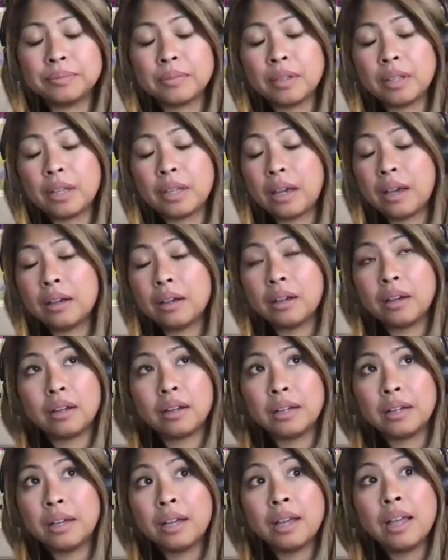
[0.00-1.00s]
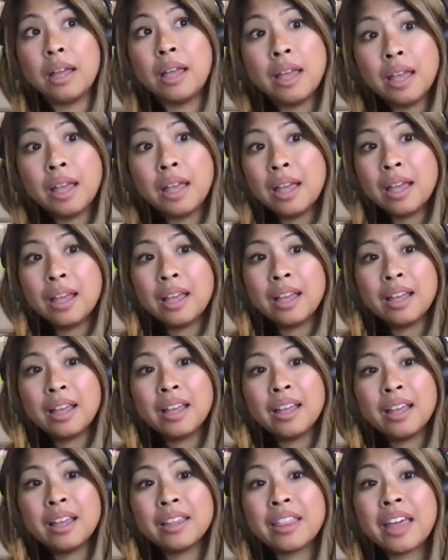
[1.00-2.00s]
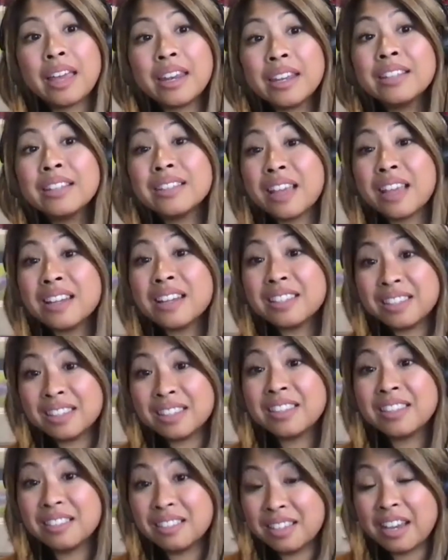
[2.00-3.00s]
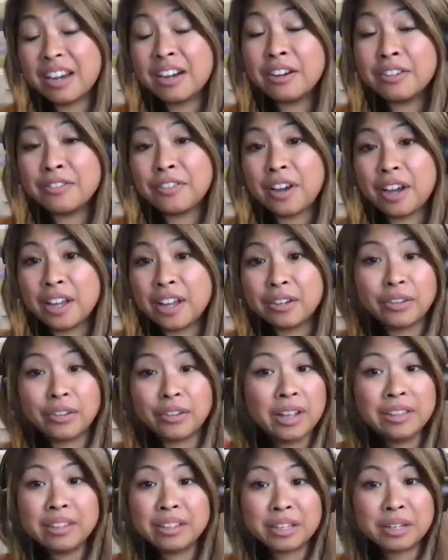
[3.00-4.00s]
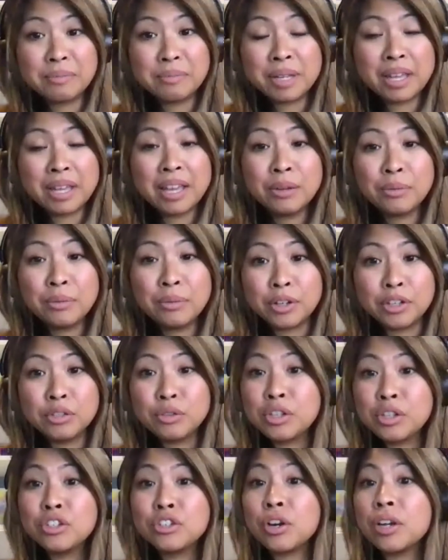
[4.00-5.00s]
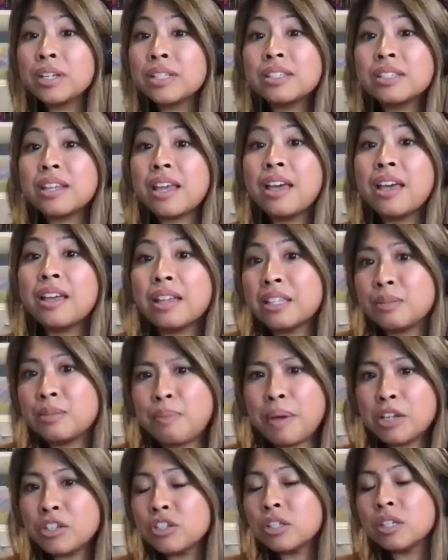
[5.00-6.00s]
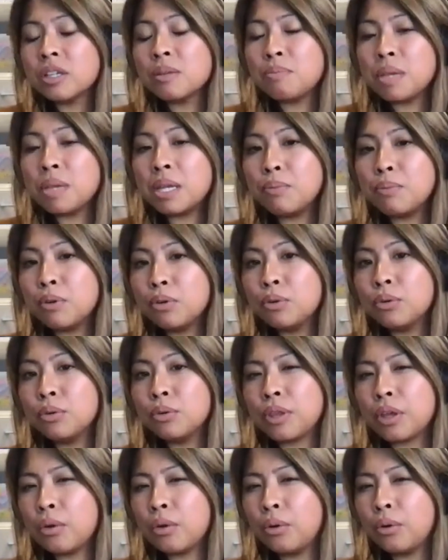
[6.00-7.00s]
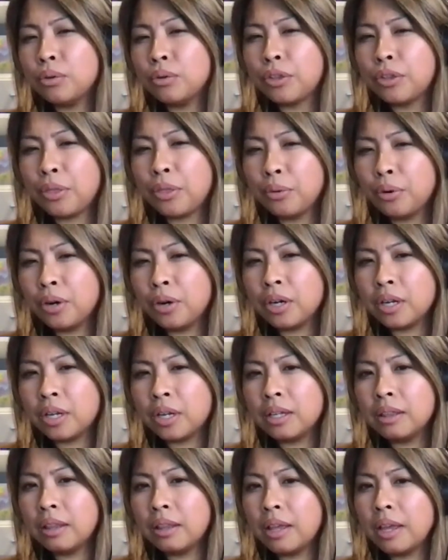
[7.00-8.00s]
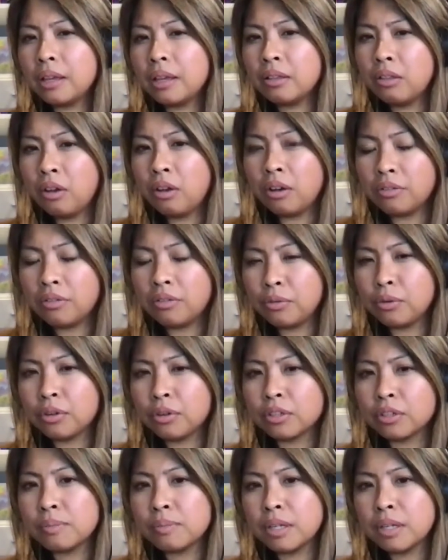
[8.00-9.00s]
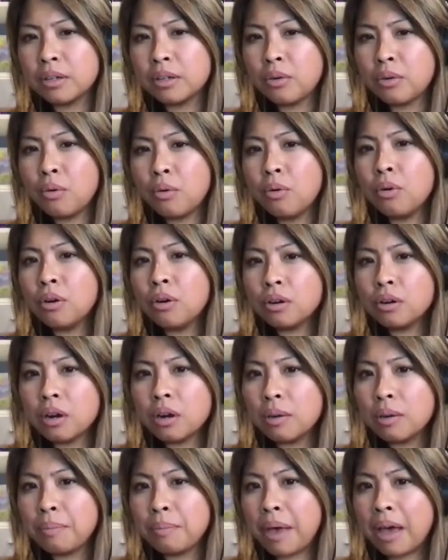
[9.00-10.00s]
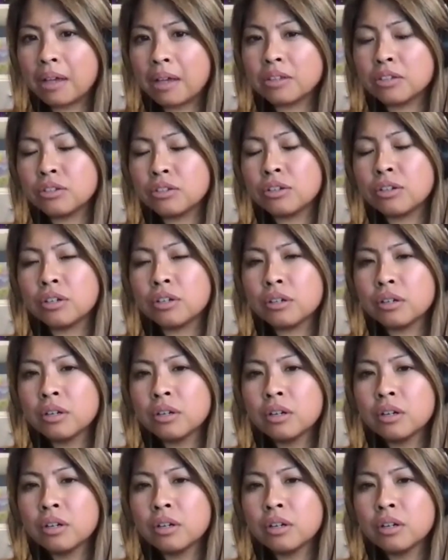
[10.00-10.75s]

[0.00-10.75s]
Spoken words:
Yeah. That is terrifying, right? It could be anyone. You can trust, especially people that hold authority, like law enforcement or a pastor.